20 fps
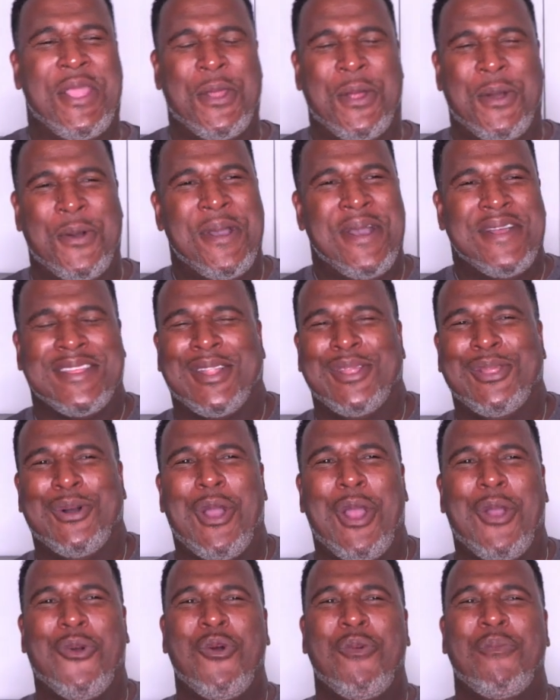You know, the
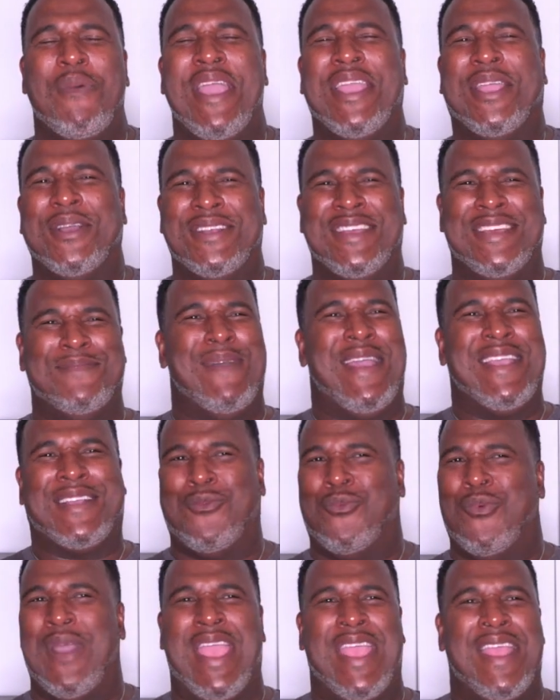Lord will make a, make
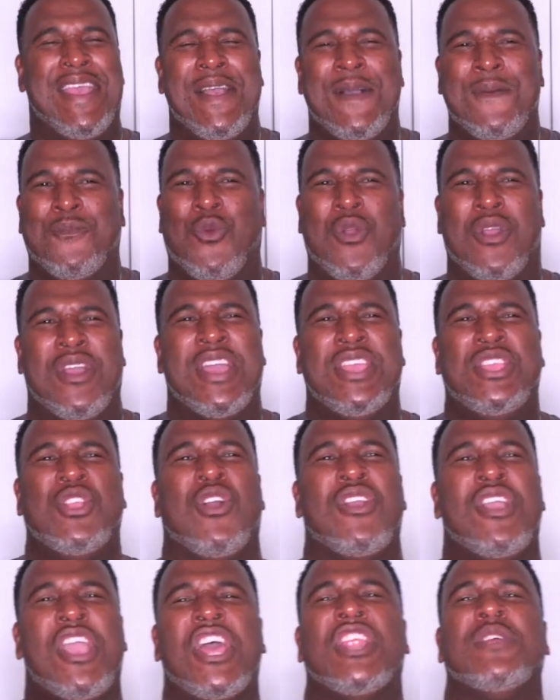a way where
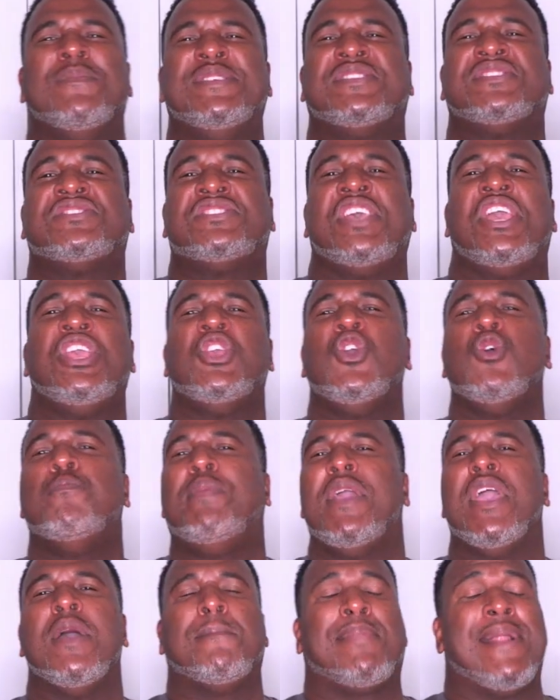your enemies see you
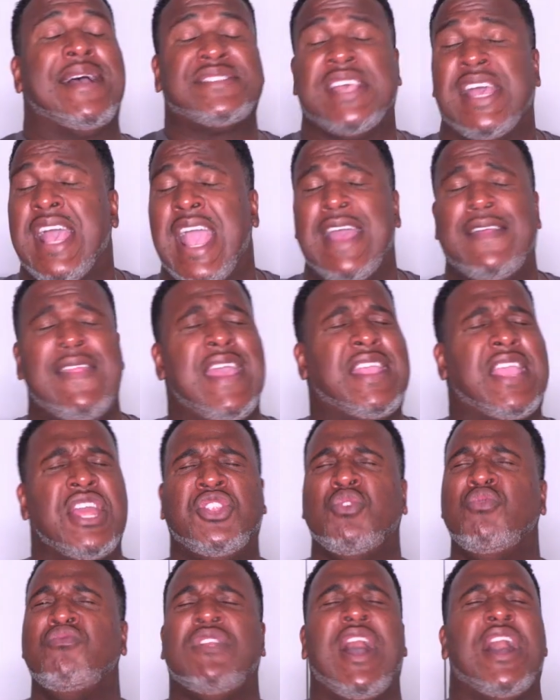being blessed and they can
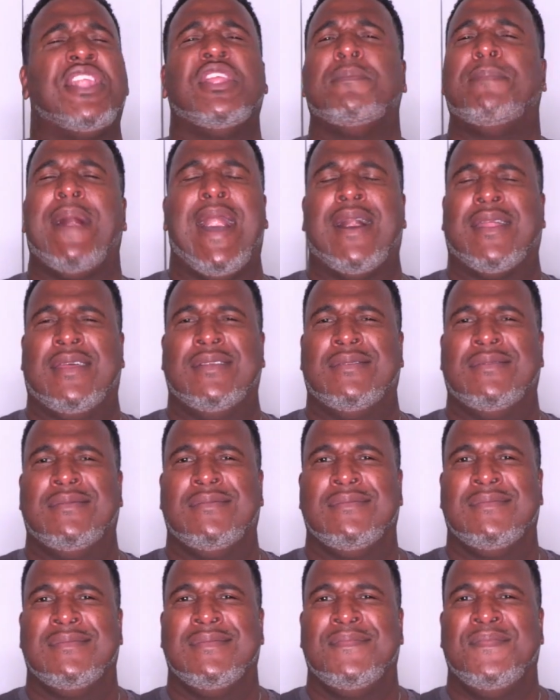do nothing about it.
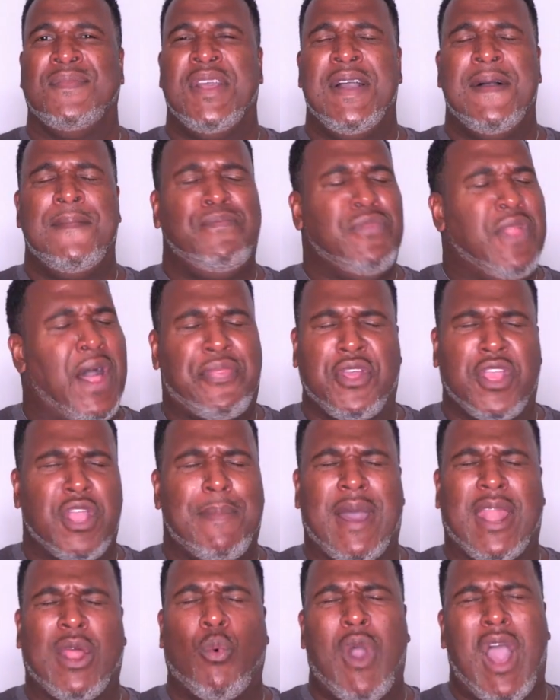Nothing
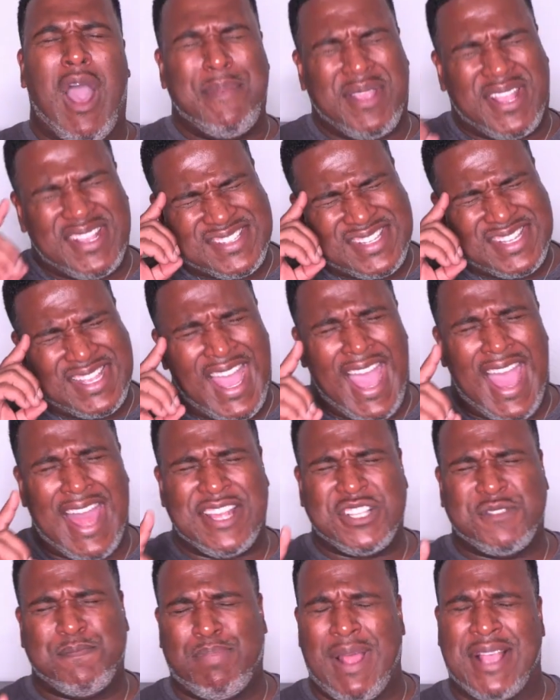about it. Why? Because God
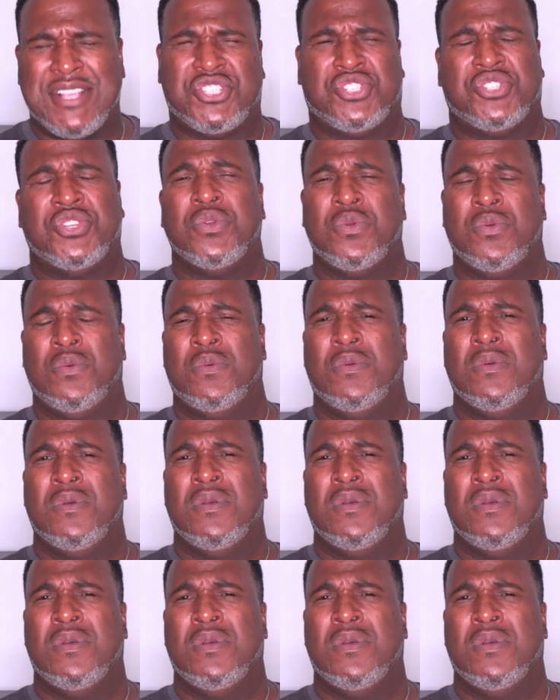has blessed you.